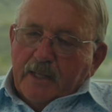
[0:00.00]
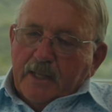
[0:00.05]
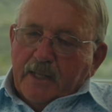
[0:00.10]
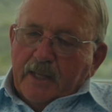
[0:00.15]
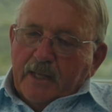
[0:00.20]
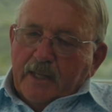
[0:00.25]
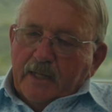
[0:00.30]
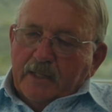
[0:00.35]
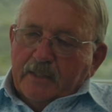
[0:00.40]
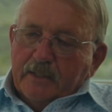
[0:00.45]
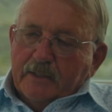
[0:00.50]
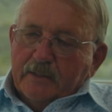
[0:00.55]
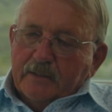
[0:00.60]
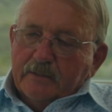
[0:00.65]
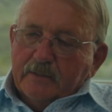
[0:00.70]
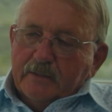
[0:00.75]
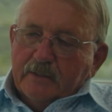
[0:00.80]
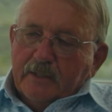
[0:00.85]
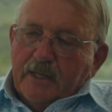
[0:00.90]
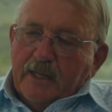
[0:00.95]
and
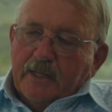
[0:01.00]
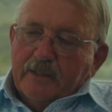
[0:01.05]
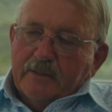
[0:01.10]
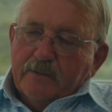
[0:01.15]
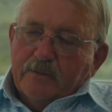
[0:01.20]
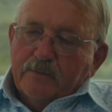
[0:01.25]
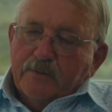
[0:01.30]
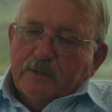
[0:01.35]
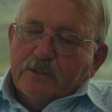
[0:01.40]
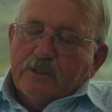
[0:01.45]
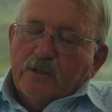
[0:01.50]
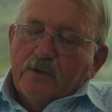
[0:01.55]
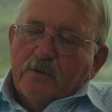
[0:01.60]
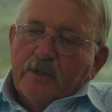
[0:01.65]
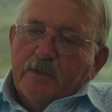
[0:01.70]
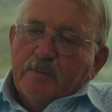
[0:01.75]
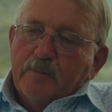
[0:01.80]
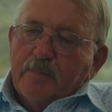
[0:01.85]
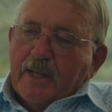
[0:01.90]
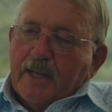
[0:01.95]
I was
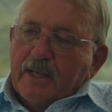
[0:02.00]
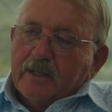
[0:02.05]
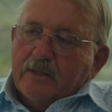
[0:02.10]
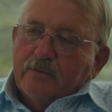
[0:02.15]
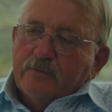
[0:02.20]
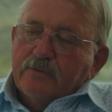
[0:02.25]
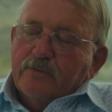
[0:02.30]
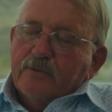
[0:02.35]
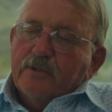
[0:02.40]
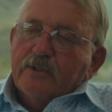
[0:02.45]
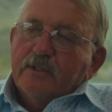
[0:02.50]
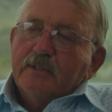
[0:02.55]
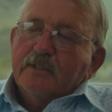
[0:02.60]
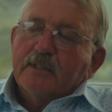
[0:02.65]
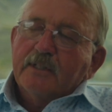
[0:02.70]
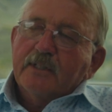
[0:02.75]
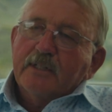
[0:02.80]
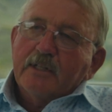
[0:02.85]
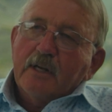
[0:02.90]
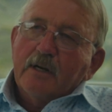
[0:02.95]
going back and forth
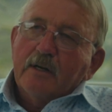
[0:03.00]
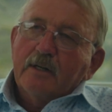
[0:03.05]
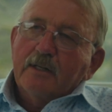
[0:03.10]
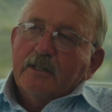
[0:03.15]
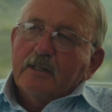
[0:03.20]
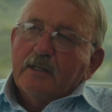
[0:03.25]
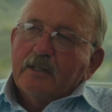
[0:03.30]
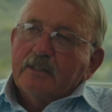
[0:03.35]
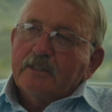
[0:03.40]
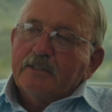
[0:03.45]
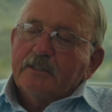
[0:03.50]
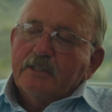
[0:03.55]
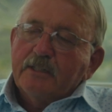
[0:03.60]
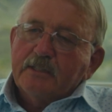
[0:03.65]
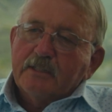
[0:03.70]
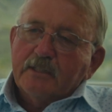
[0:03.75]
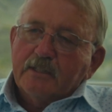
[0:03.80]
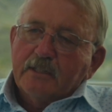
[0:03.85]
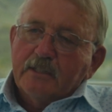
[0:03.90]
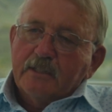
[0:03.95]
to the
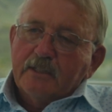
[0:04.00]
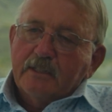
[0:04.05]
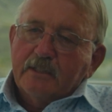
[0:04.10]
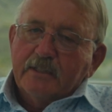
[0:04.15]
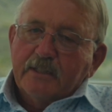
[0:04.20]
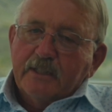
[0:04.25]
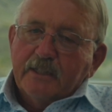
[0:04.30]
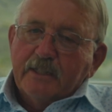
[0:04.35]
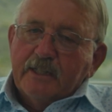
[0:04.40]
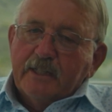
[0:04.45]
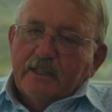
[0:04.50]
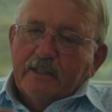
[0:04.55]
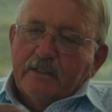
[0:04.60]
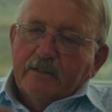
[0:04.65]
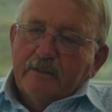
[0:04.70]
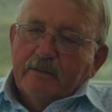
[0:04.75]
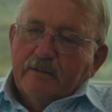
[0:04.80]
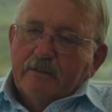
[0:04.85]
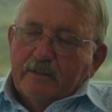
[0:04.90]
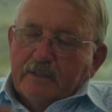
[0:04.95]
cardiologist to get it
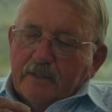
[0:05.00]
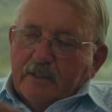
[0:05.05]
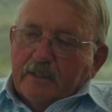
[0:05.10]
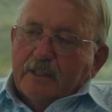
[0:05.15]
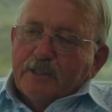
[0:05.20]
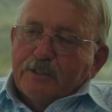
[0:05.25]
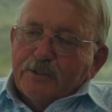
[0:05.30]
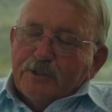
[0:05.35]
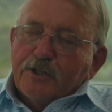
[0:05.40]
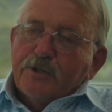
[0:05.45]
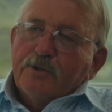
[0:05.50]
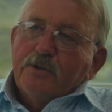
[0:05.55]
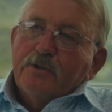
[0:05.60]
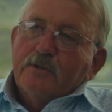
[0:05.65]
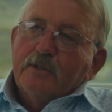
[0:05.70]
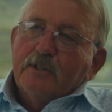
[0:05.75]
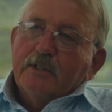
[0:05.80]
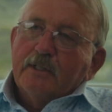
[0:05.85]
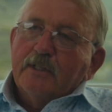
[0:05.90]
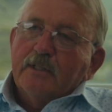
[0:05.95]

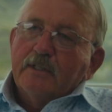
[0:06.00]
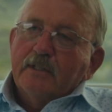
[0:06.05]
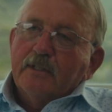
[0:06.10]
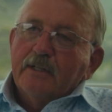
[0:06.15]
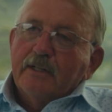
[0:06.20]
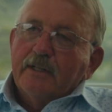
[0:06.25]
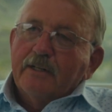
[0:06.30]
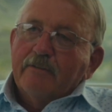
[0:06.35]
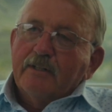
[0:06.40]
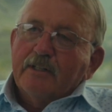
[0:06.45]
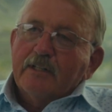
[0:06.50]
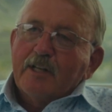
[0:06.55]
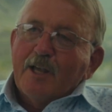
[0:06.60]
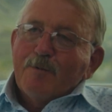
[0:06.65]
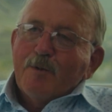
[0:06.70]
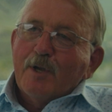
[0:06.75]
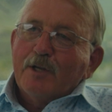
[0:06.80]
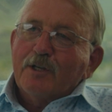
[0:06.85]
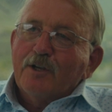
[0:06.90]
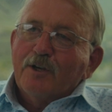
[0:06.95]
tuned, and every
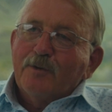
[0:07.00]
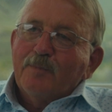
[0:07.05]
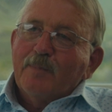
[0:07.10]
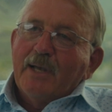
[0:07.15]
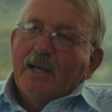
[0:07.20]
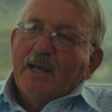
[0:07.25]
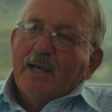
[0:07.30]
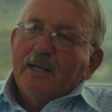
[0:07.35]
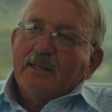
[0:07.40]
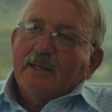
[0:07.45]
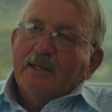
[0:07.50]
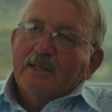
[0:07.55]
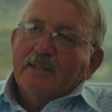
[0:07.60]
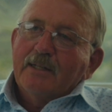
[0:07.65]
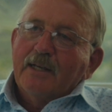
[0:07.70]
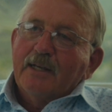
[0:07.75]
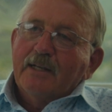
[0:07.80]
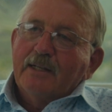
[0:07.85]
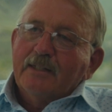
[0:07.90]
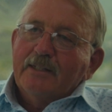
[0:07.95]
time I'd go back, I'd
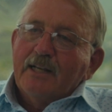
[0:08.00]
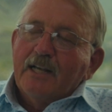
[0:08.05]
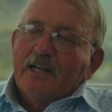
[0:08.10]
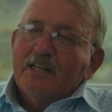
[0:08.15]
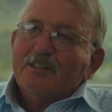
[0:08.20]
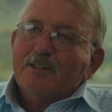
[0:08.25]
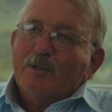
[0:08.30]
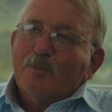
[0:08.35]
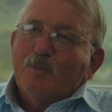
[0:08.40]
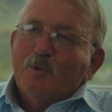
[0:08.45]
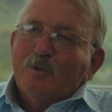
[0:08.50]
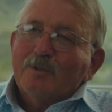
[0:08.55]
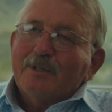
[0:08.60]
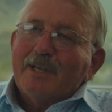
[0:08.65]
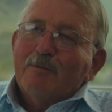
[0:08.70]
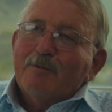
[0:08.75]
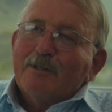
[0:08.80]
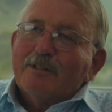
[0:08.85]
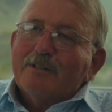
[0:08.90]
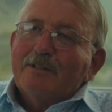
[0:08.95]
ask him, well,
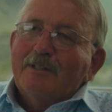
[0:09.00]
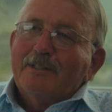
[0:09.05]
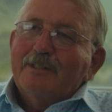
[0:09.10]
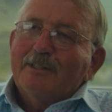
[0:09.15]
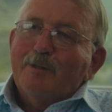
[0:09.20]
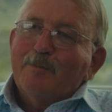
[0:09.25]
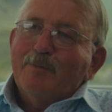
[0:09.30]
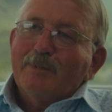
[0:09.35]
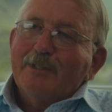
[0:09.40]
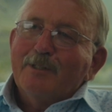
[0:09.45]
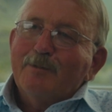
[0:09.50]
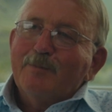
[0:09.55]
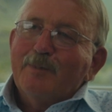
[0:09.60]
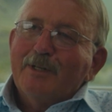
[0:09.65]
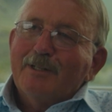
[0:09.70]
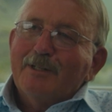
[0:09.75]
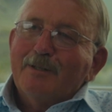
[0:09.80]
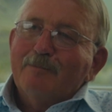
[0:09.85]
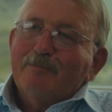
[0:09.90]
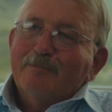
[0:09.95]
can't we turn it up a little
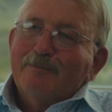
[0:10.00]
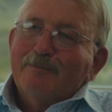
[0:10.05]
bit?